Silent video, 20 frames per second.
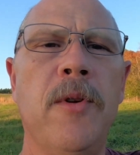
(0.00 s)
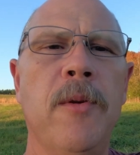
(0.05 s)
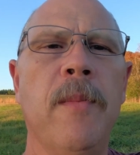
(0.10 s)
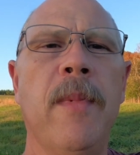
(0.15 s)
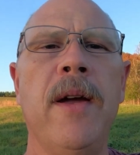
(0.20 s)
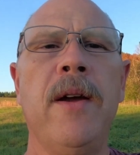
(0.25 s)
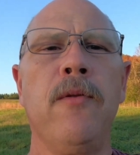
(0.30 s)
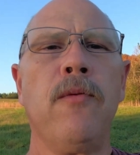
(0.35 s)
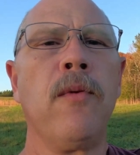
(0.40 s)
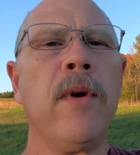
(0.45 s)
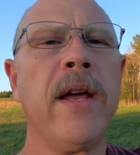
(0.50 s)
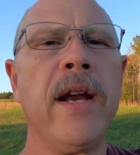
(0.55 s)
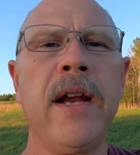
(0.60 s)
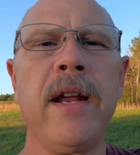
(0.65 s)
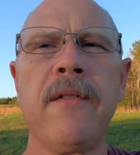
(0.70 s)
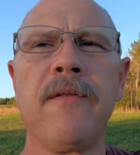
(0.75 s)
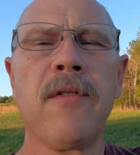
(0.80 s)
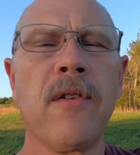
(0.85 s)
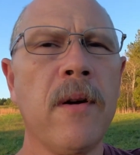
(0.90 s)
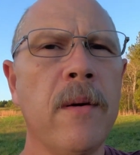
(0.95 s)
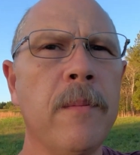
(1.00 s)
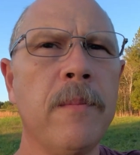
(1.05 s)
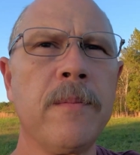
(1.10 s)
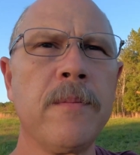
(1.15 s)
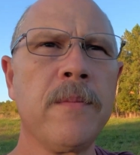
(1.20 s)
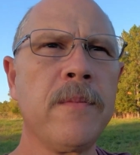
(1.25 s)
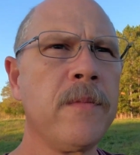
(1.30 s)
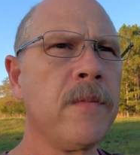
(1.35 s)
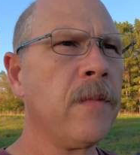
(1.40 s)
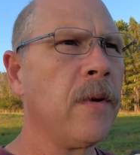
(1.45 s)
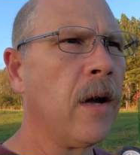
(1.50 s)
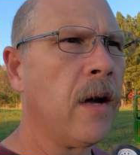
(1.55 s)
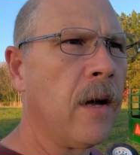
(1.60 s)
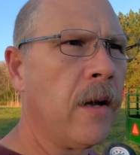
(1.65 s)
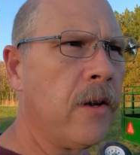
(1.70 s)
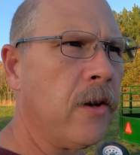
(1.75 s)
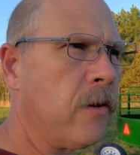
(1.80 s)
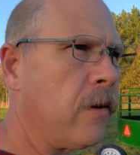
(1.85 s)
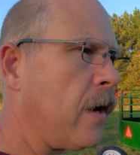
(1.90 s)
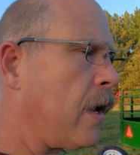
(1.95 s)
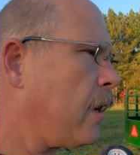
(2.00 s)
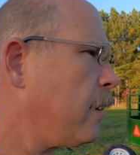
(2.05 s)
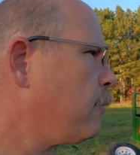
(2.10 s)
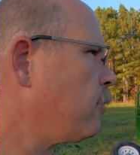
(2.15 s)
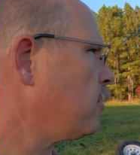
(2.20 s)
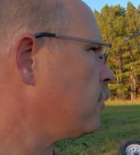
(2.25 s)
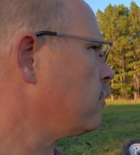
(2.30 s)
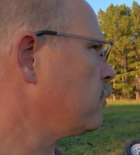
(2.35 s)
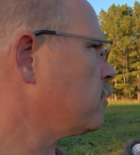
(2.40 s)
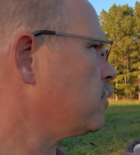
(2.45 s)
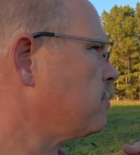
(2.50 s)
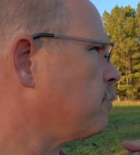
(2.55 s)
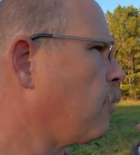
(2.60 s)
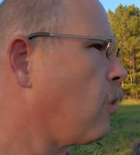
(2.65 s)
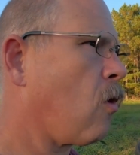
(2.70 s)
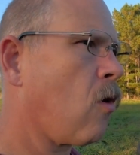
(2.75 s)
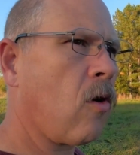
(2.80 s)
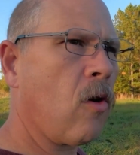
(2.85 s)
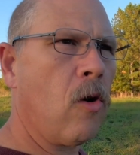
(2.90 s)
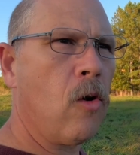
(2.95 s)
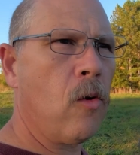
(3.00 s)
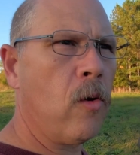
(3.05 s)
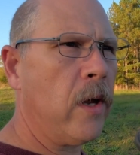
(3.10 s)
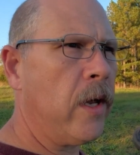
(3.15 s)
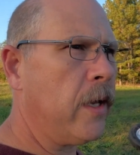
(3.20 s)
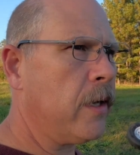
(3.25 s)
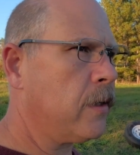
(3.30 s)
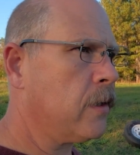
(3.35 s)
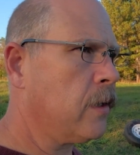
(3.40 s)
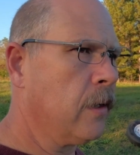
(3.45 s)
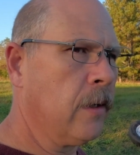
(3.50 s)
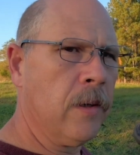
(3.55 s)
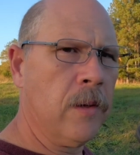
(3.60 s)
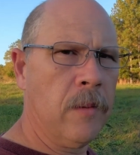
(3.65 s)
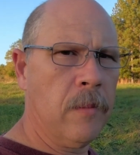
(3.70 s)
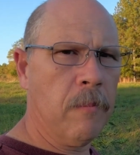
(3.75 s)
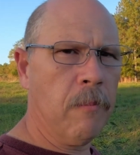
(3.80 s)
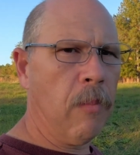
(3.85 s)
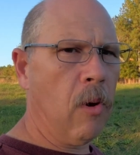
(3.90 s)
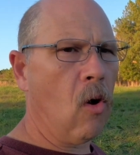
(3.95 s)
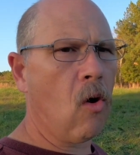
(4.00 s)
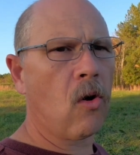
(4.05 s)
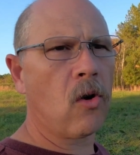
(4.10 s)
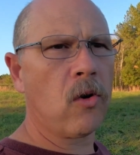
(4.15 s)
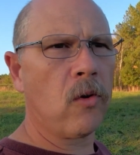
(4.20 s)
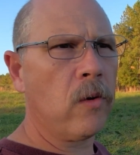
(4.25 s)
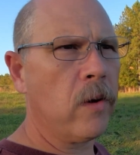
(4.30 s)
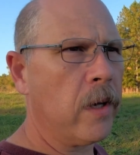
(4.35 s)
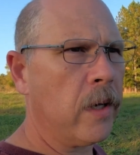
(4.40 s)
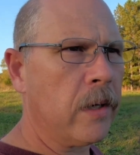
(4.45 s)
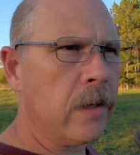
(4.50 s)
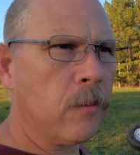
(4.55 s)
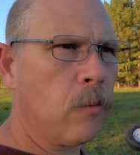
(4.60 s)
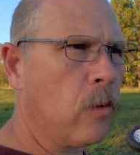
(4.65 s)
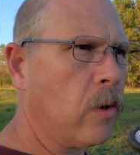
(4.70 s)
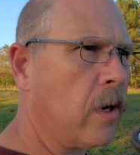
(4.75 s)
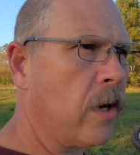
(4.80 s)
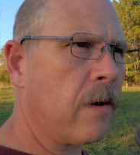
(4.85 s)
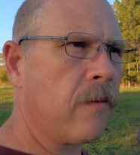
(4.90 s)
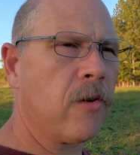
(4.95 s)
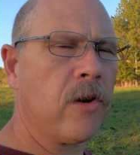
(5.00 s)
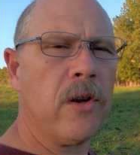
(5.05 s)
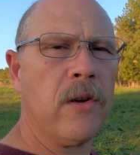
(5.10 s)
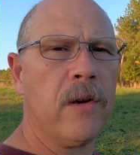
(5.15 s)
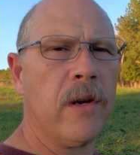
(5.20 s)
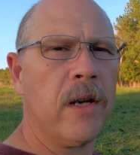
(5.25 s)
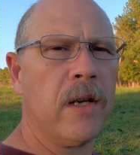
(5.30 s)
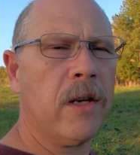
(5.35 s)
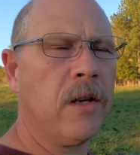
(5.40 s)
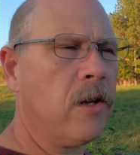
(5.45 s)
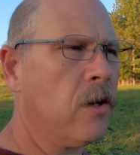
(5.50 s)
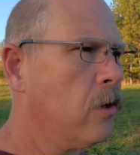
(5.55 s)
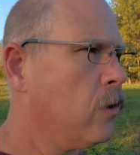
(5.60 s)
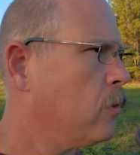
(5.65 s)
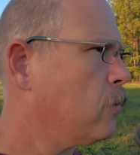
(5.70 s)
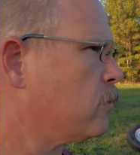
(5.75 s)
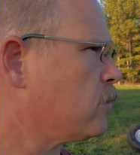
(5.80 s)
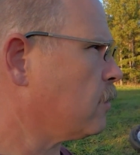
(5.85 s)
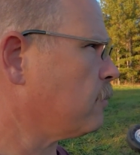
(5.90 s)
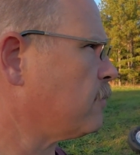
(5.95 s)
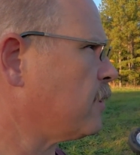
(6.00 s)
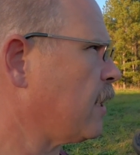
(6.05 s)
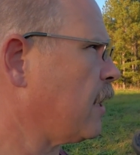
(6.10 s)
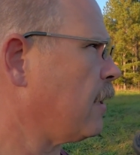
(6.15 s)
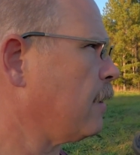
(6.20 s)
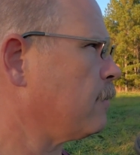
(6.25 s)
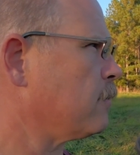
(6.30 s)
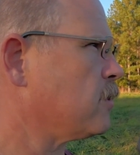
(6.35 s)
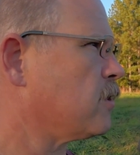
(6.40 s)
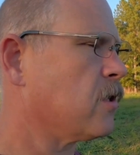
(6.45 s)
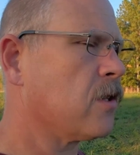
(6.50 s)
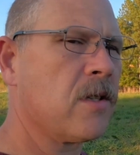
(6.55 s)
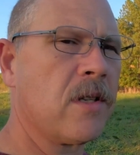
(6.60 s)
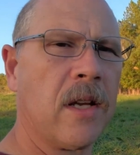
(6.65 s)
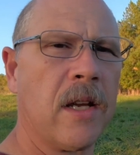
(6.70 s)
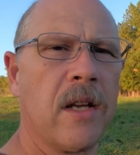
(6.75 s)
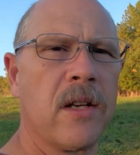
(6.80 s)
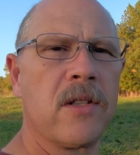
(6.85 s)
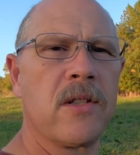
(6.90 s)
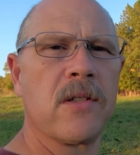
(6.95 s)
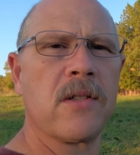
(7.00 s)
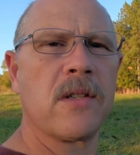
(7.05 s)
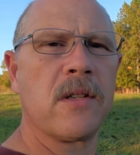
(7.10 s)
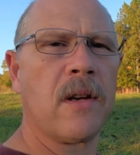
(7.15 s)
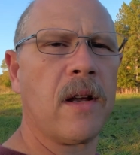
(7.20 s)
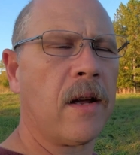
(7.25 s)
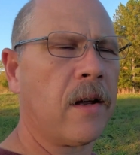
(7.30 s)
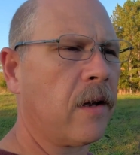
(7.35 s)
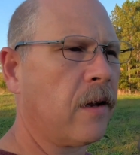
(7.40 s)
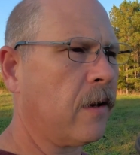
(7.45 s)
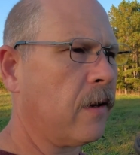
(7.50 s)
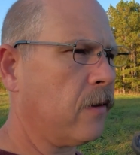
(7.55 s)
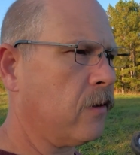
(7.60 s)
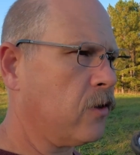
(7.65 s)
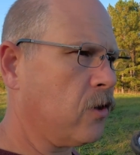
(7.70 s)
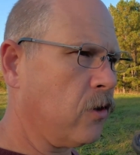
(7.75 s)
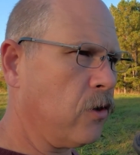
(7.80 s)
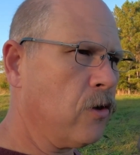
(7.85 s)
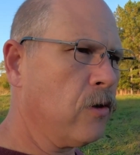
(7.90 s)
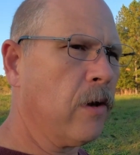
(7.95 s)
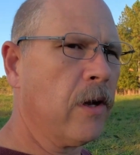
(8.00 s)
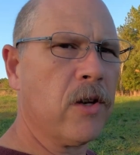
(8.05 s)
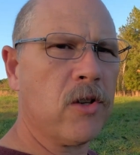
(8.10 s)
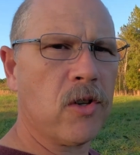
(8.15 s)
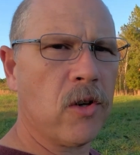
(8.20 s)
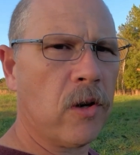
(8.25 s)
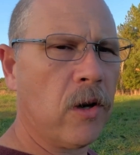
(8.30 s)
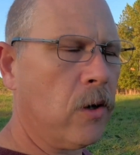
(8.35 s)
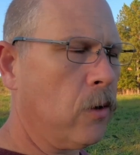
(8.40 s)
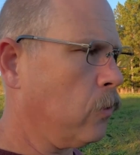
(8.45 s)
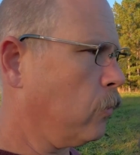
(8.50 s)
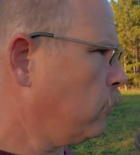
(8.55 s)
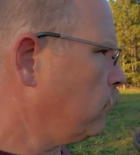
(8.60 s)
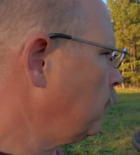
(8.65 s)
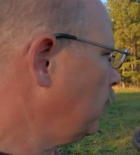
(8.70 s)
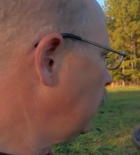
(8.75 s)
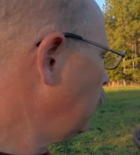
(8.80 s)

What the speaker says: You may rent it from your neighbors, borrow it, barter it, whatever you need to do sometimes just to get until you get your own.